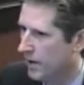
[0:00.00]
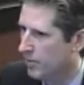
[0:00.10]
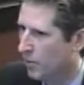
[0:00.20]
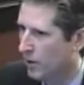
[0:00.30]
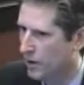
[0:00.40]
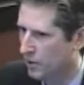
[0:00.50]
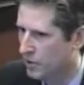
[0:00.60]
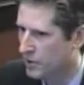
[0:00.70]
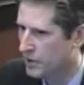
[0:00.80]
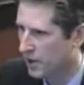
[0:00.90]
a boy that
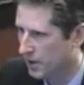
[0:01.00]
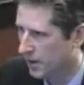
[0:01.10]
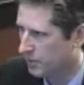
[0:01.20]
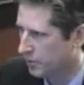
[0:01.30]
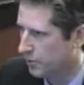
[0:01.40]
was kidnapped to